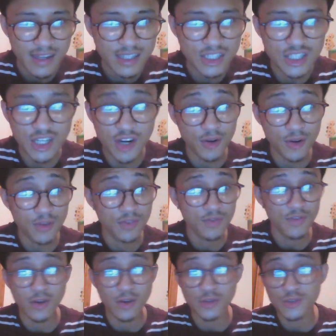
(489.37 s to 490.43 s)
Gerald
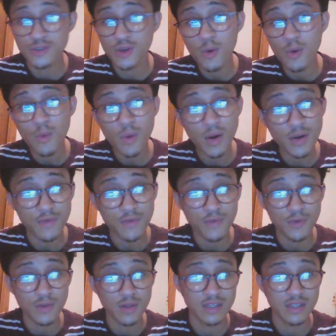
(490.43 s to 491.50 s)
felt so
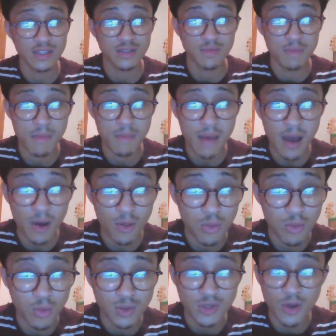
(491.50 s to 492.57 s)
wonderful his mouth
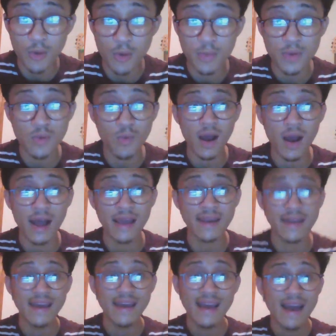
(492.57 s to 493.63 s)
was open wide.
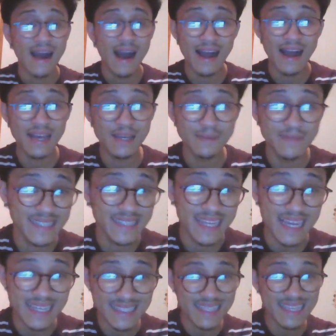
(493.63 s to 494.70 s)
I am
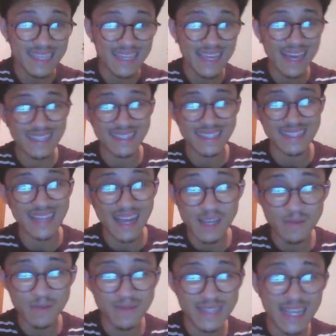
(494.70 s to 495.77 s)
dancing, yes, I
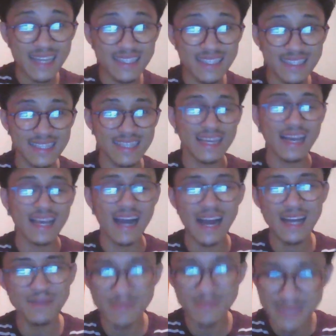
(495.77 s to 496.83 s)
am dancing, I
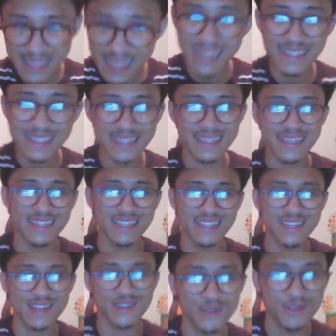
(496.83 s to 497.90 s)
am dancing,
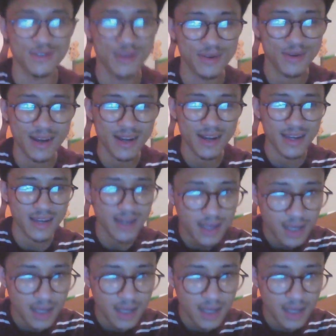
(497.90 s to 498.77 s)
Gerald cried.